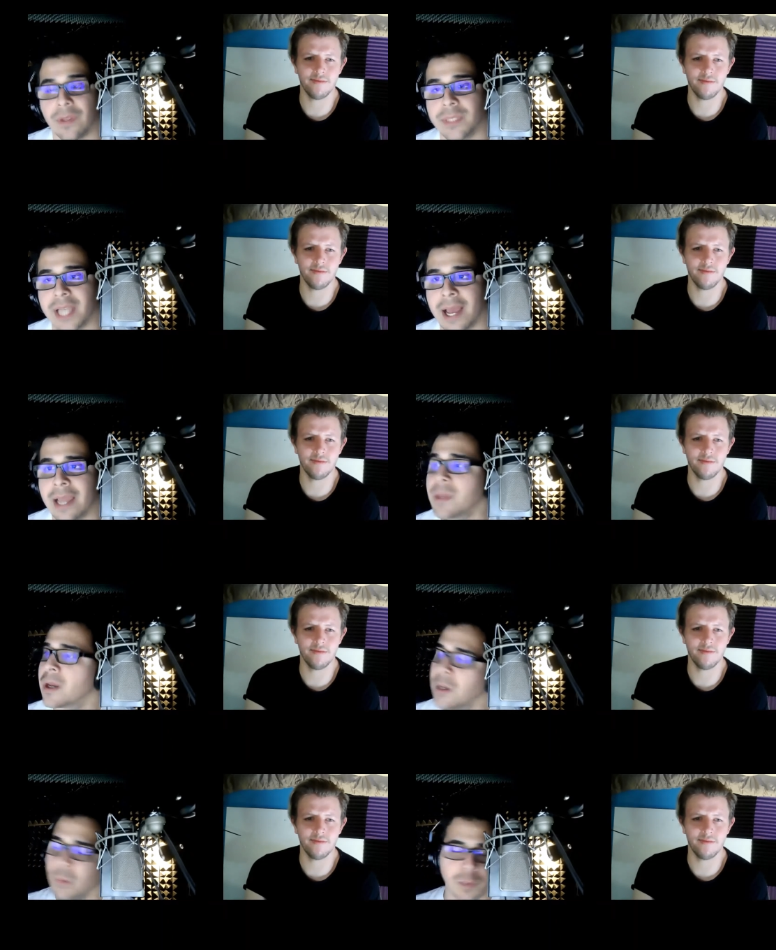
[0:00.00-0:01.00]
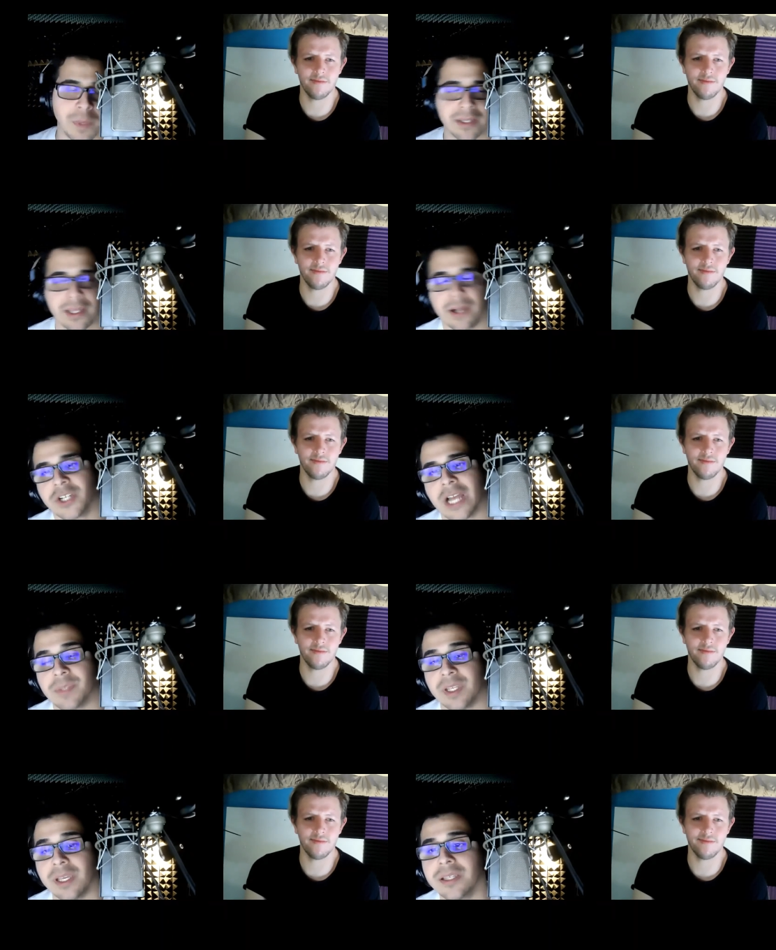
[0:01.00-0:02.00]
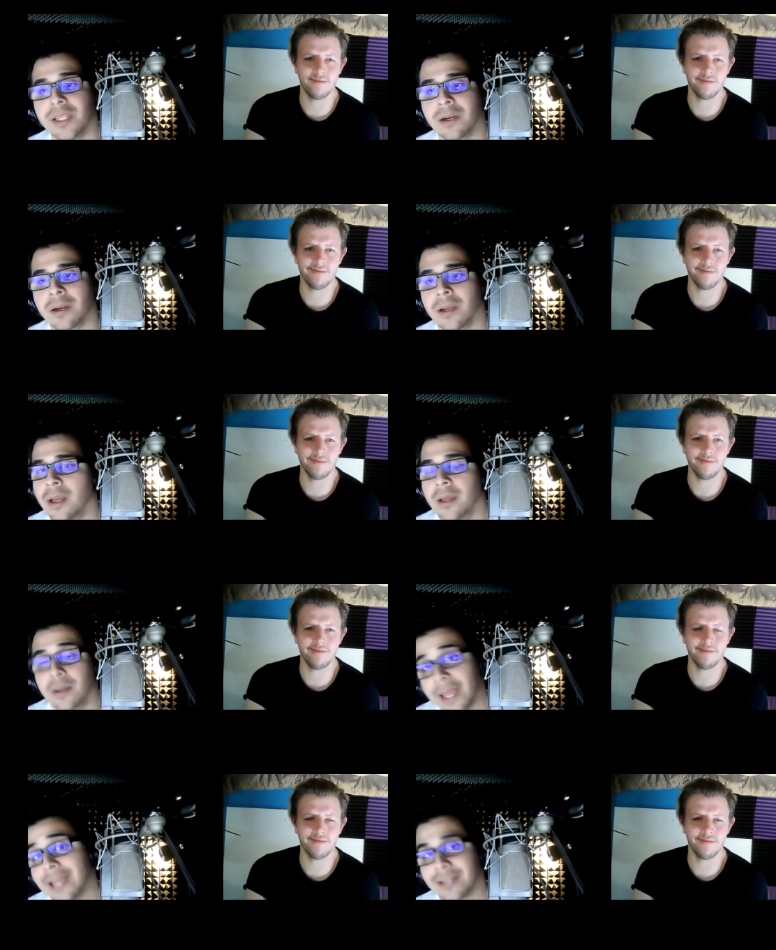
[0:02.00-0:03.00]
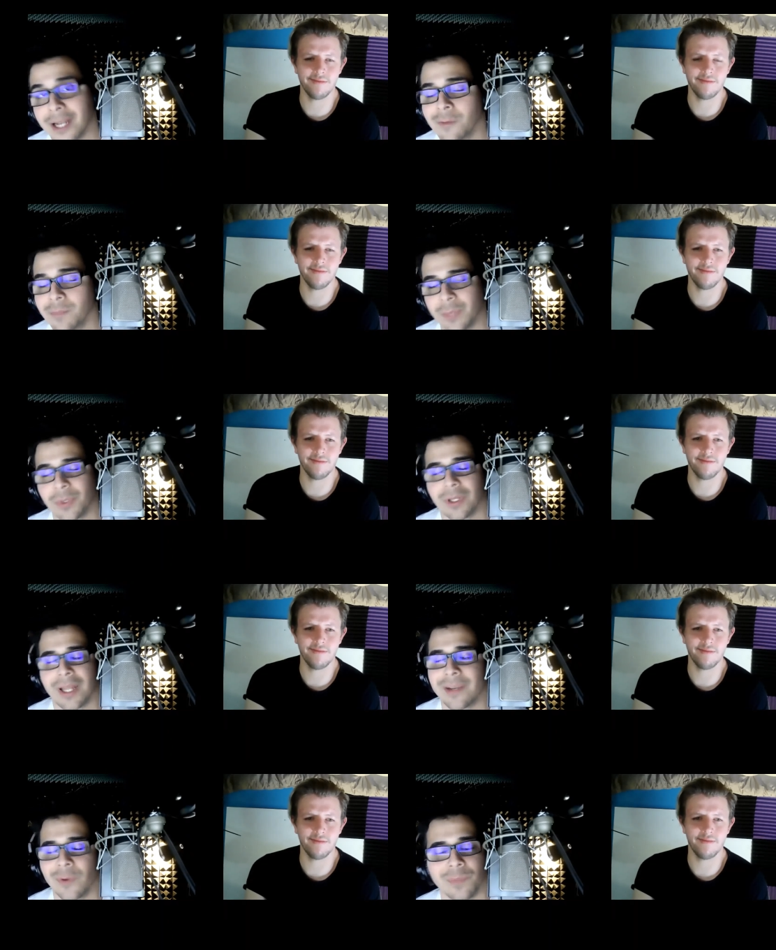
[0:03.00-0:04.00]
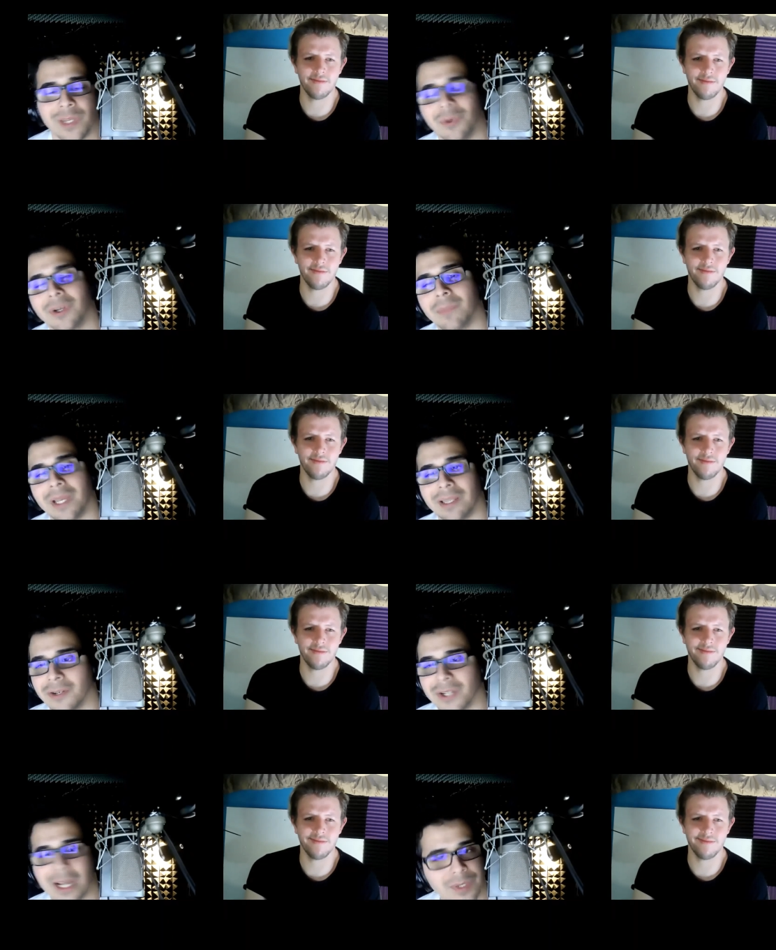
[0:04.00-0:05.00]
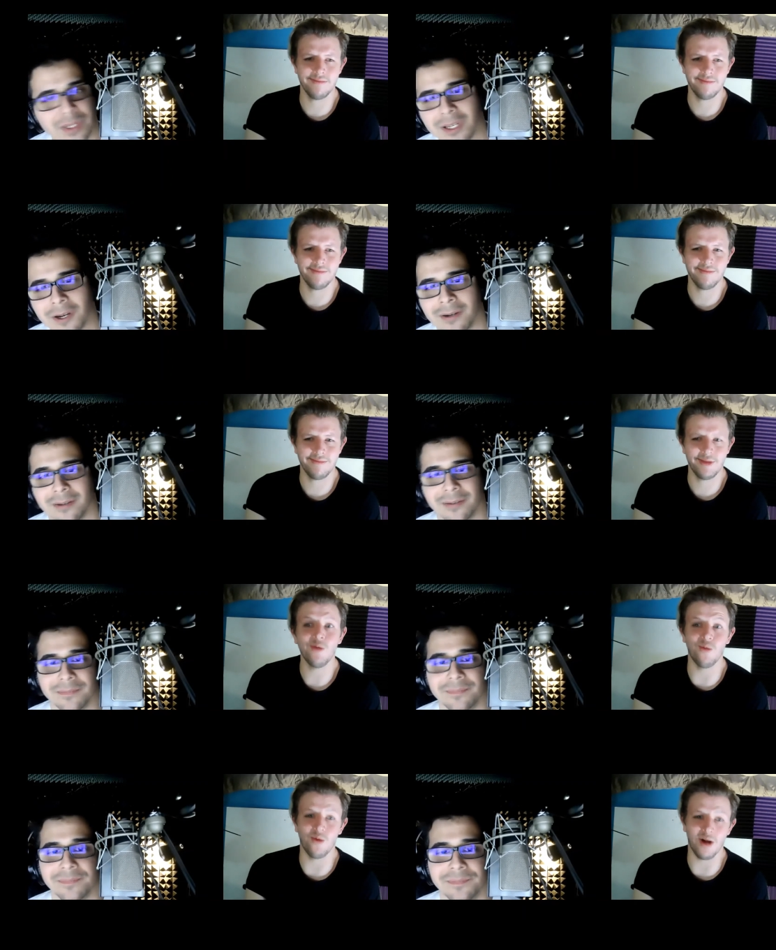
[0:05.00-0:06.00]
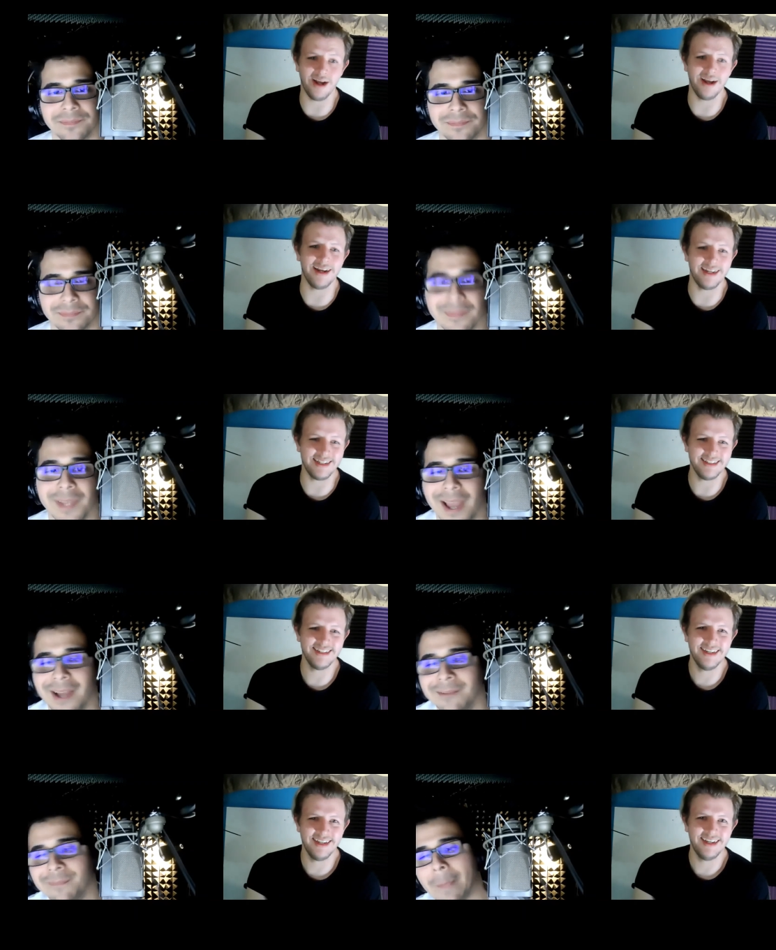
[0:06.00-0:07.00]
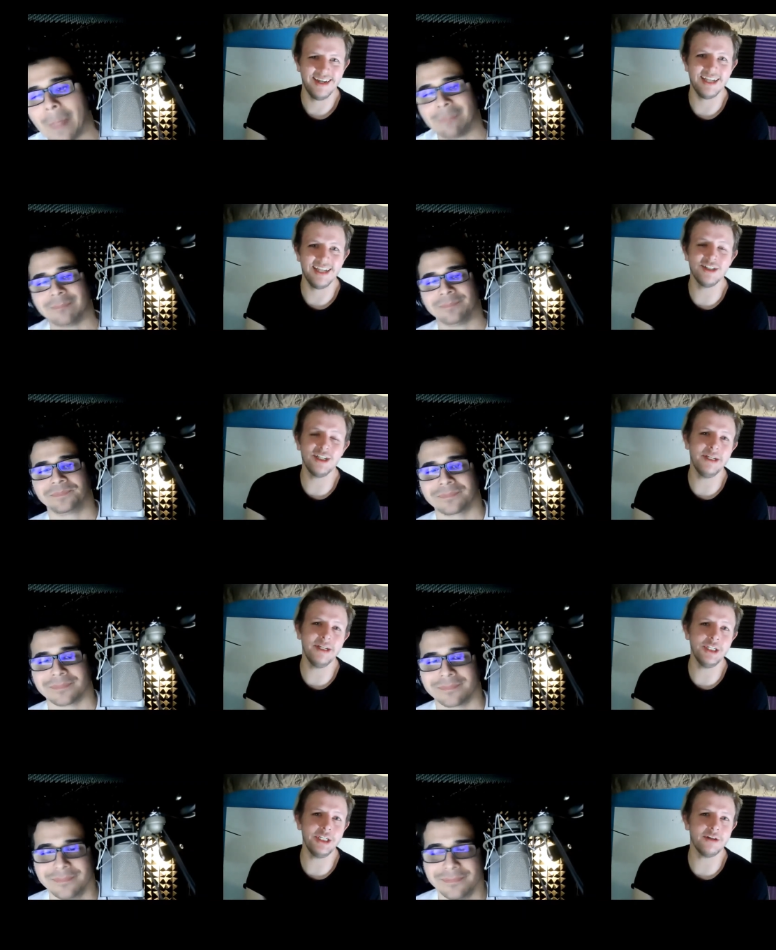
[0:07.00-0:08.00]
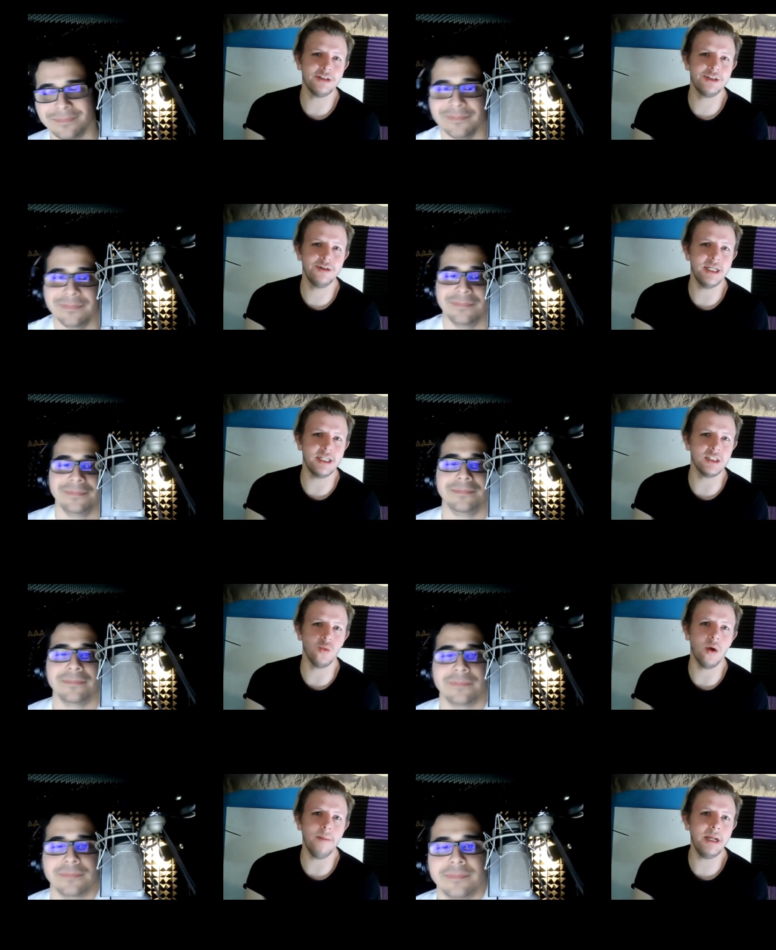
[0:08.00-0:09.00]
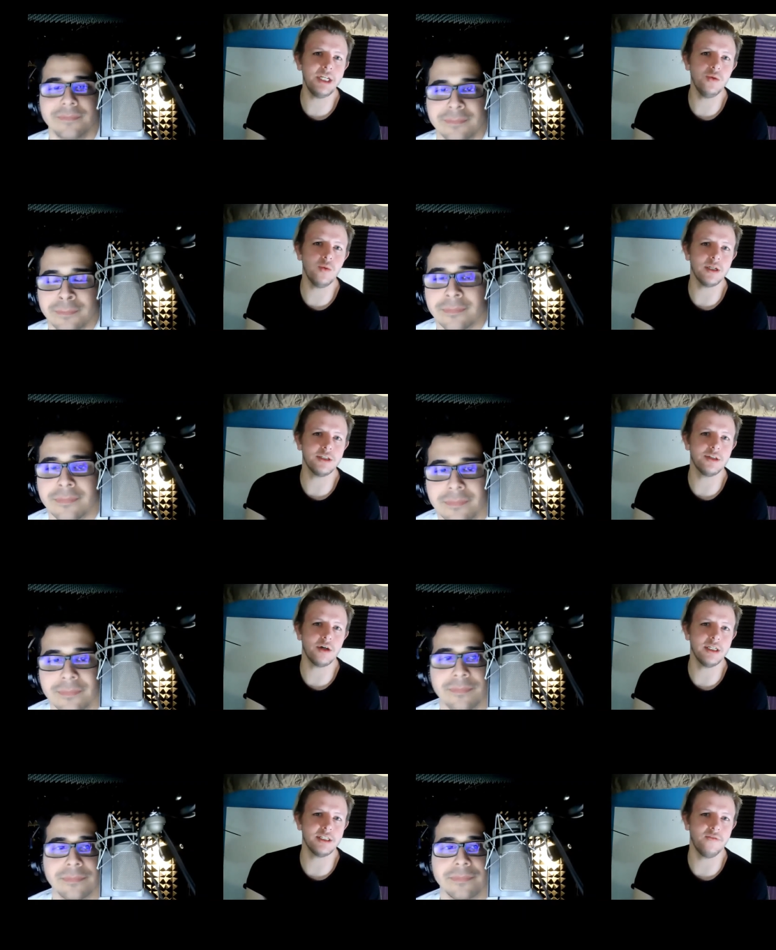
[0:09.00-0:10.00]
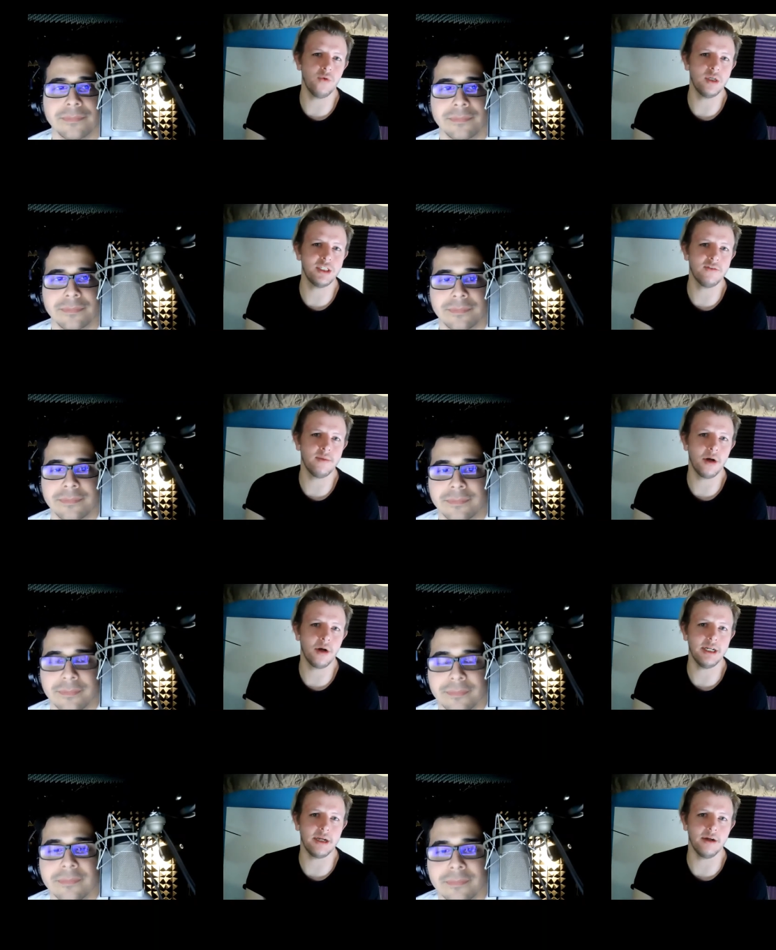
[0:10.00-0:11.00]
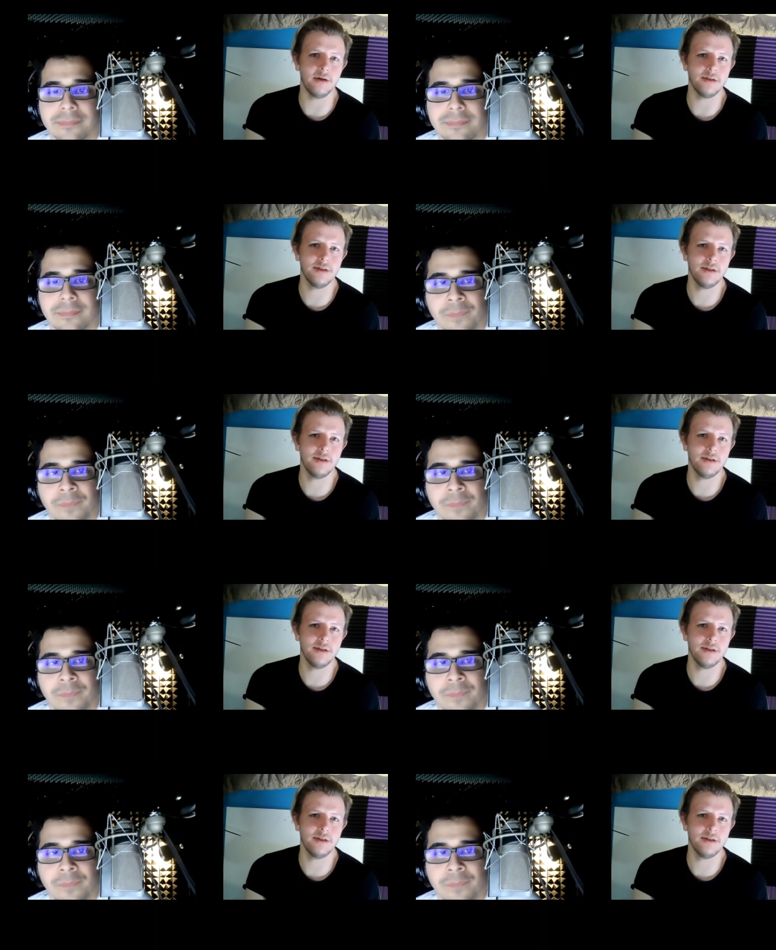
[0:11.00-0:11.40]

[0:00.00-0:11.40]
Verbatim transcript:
Speaker 1: time which makes their jobs easier and you know people like when people can make their jobs easier
Speaker 2: right yeah and so you mentioned your students. What made you want to start as a voiceover marketing coach?